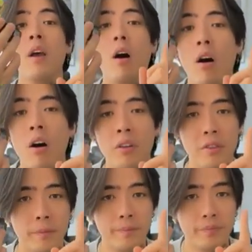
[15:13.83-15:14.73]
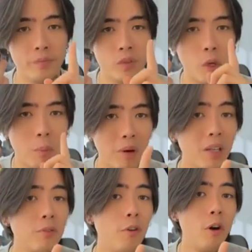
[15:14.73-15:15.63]
on the
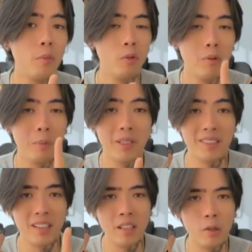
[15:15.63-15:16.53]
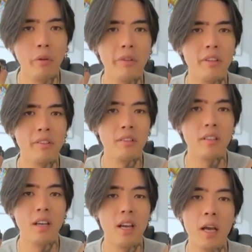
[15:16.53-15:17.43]
platform you will be selling content,
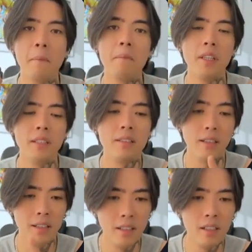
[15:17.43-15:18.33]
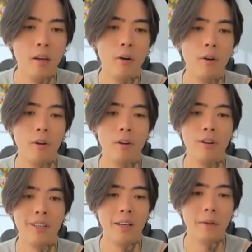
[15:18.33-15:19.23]
it's illegal,
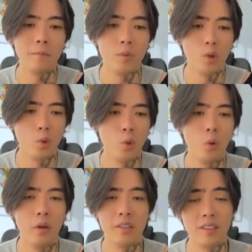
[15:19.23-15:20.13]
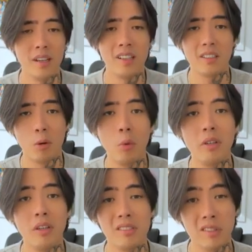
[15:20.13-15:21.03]
okay, to sell
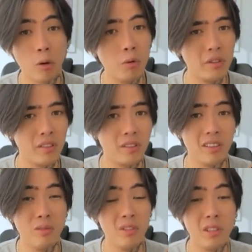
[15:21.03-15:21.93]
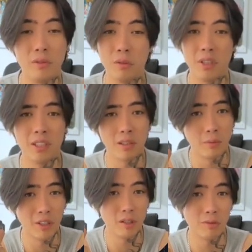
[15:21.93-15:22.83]
someone else's content, even if you did some
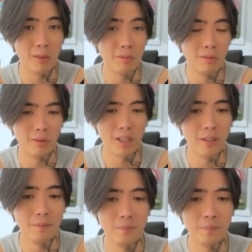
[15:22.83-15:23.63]
face swap, okay?